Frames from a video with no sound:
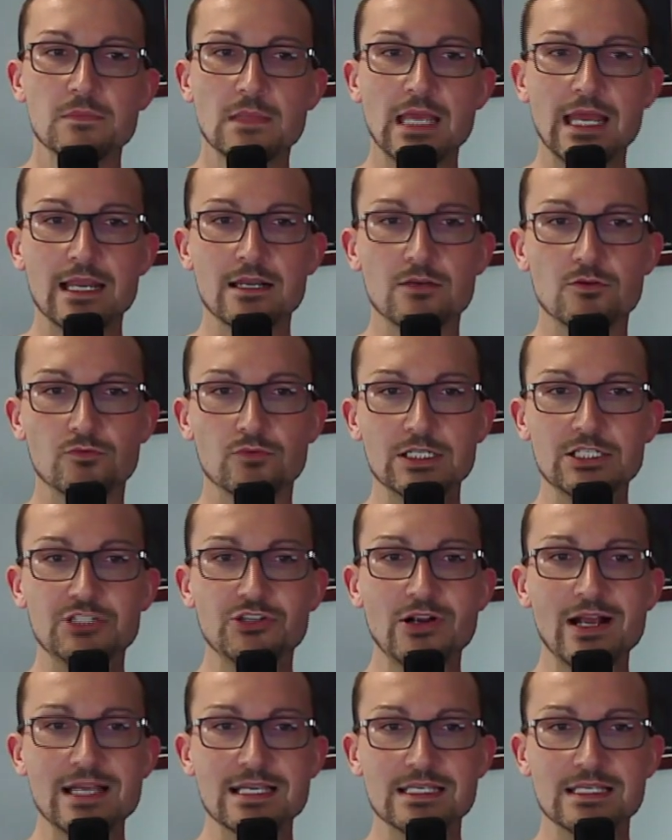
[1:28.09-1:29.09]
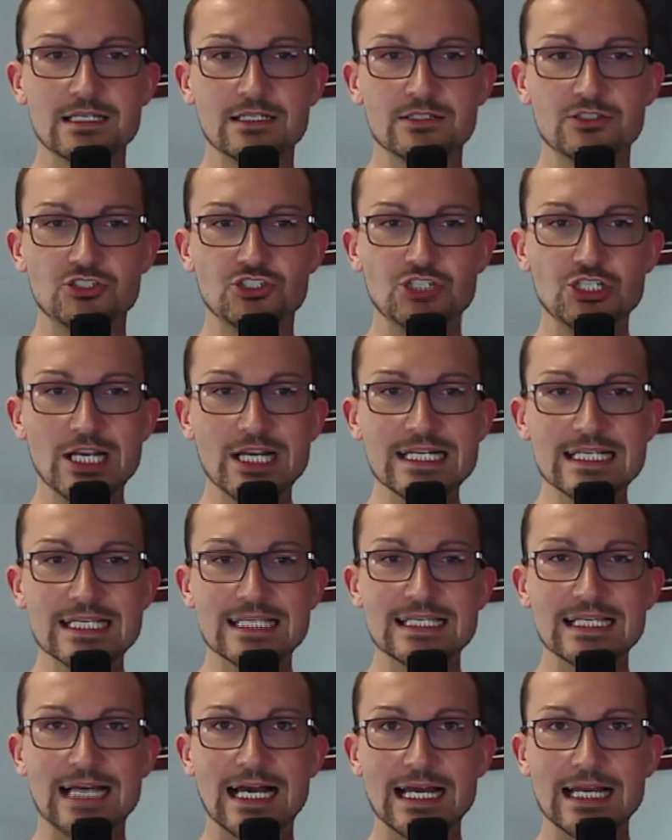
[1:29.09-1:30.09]
And redress
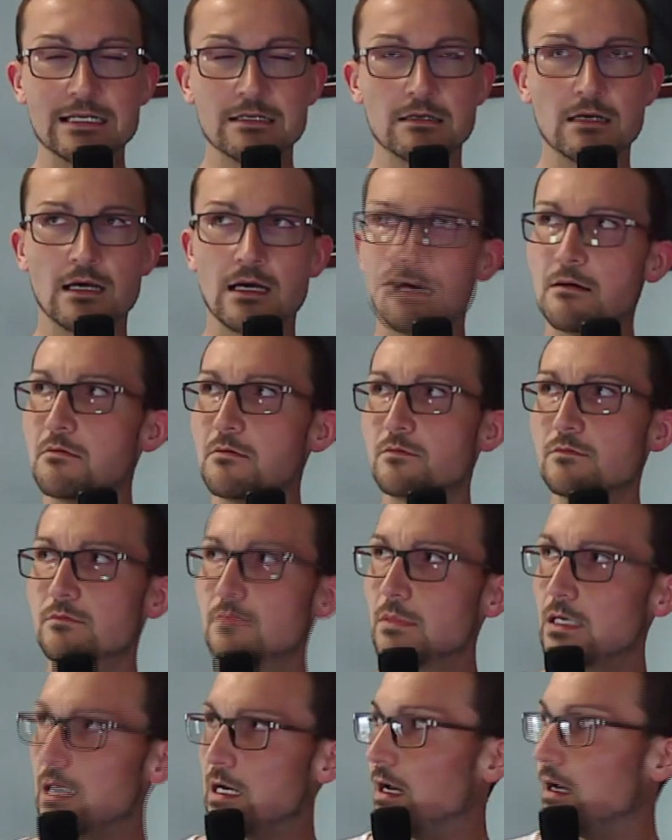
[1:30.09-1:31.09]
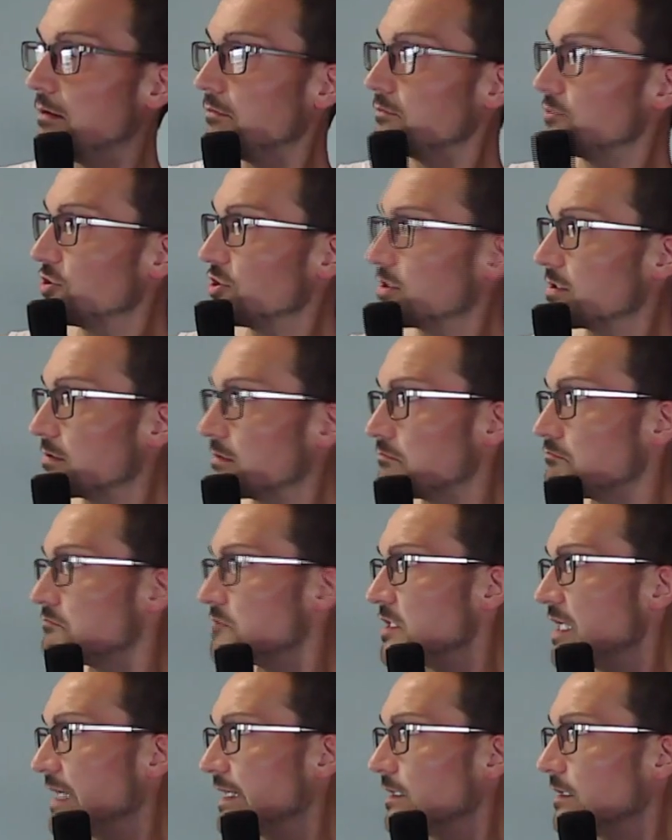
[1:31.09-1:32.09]
genocide. I'm just
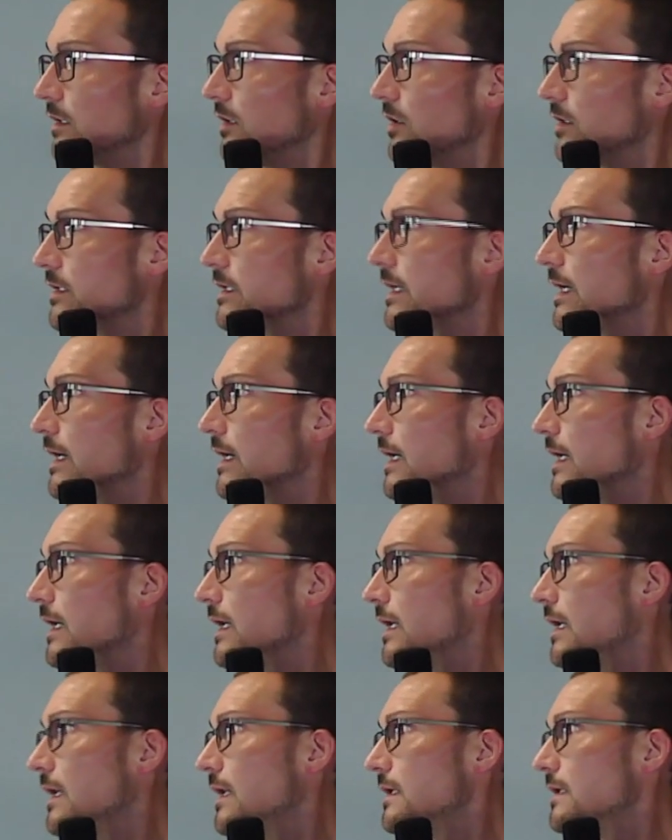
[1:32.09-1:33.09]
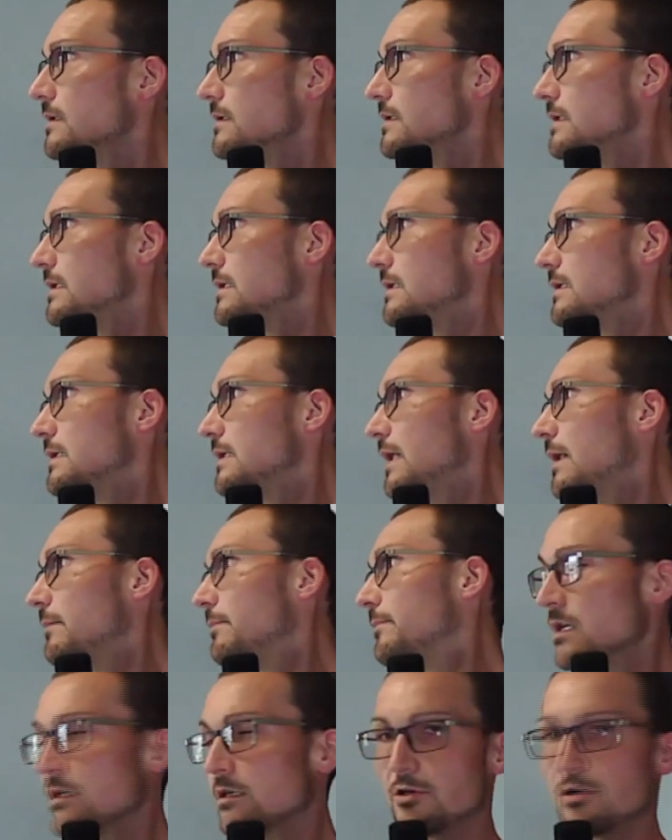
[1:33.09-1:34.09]
taking a look. Yep.
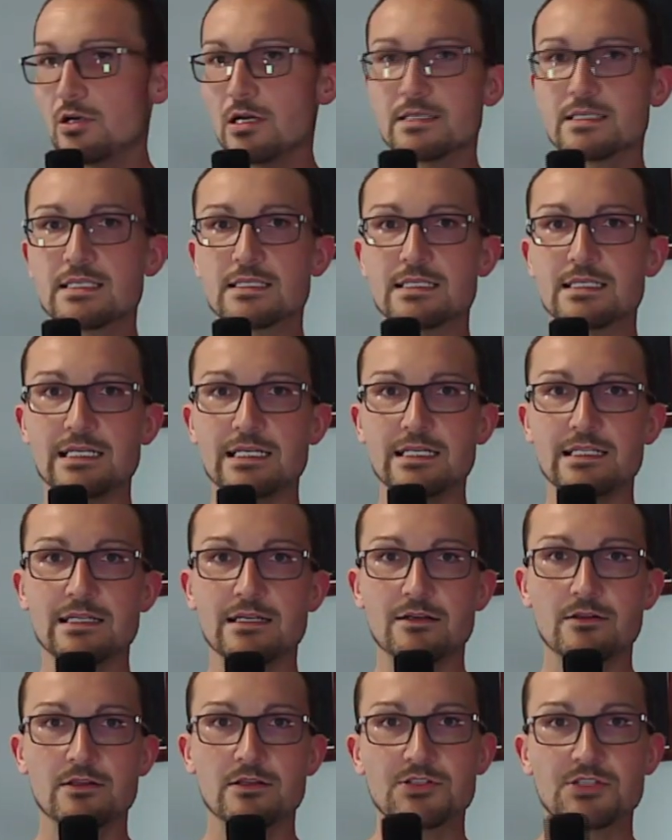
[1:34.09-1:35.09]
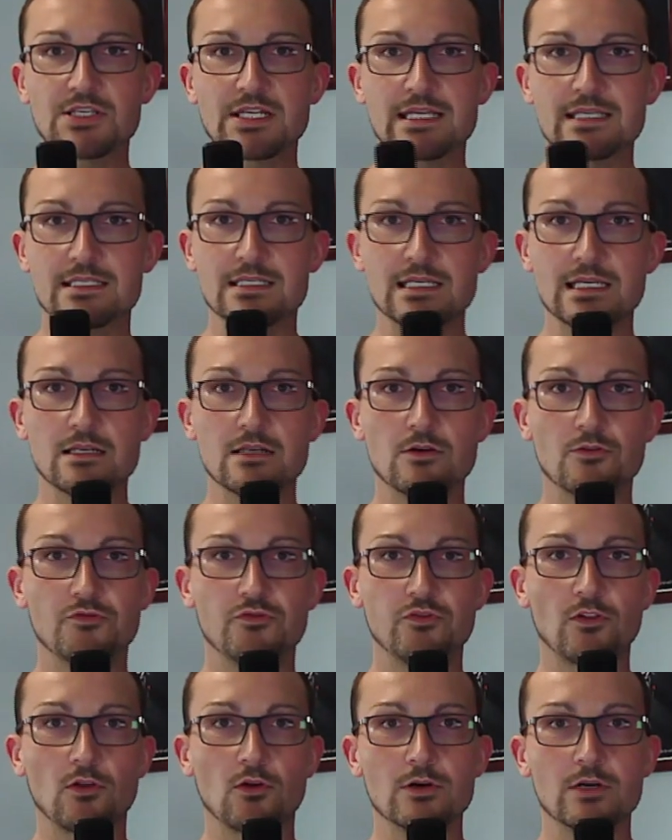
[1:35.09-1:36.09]
Across the city there's a casino
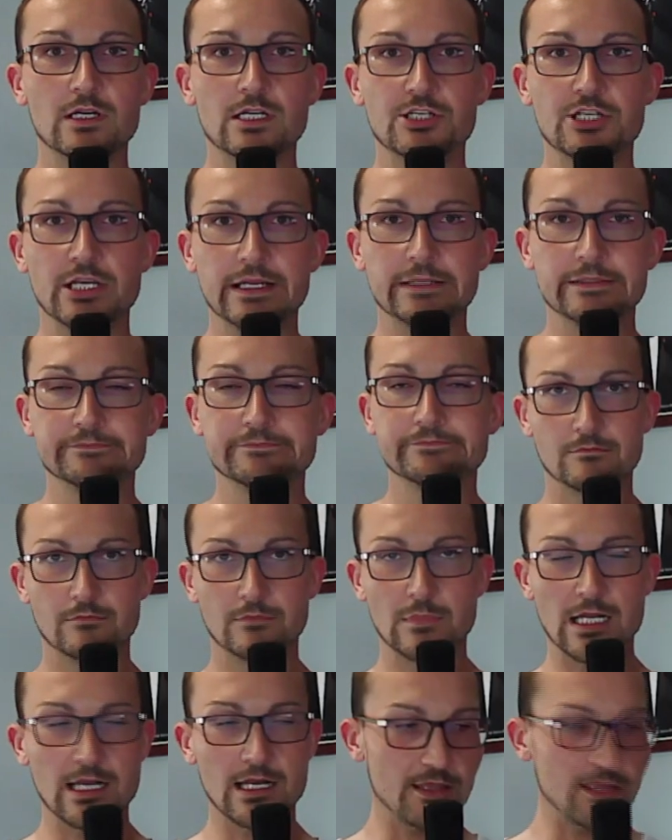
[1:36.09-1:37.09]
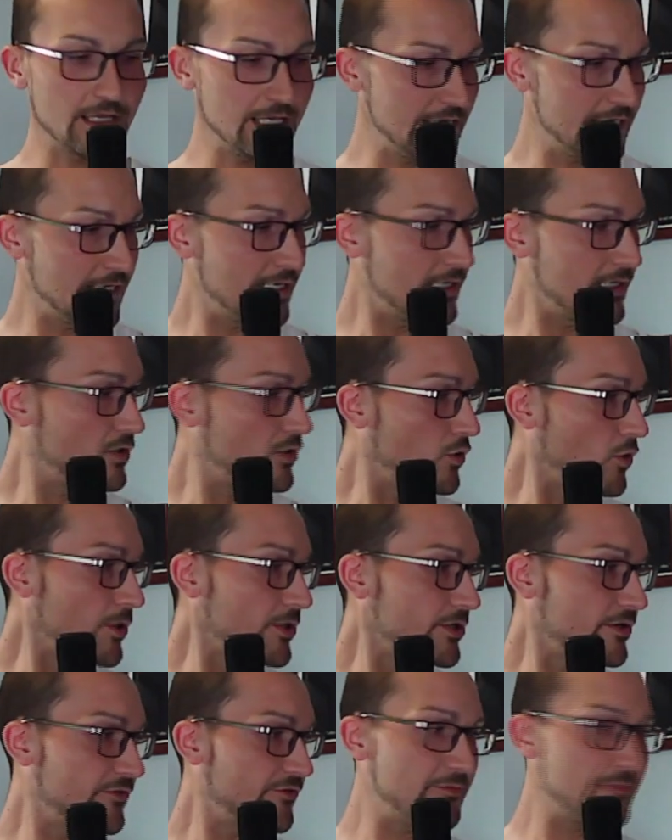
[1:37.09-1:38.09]
flourishing. And I think a
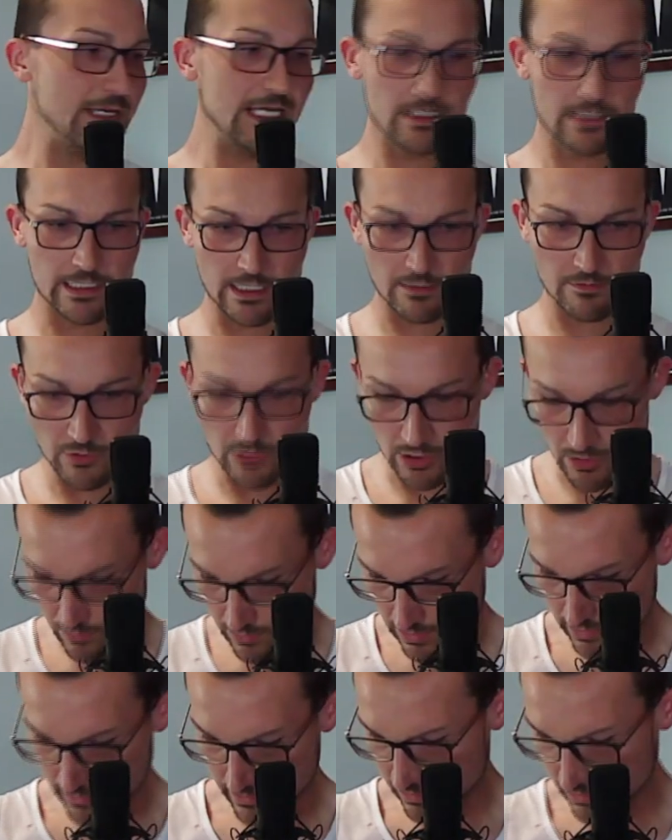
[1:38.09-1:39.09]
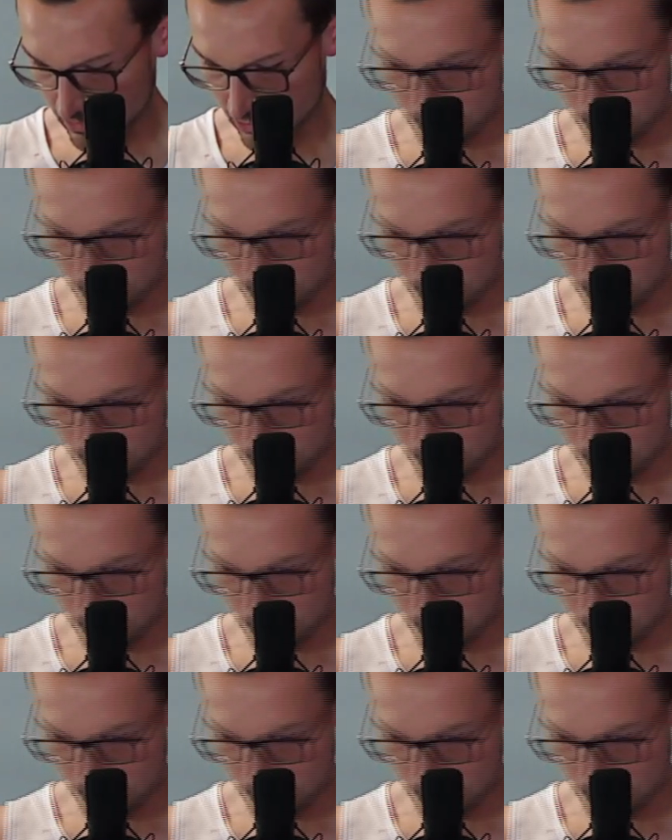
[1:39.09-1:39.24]
quarter of me, yep, no, all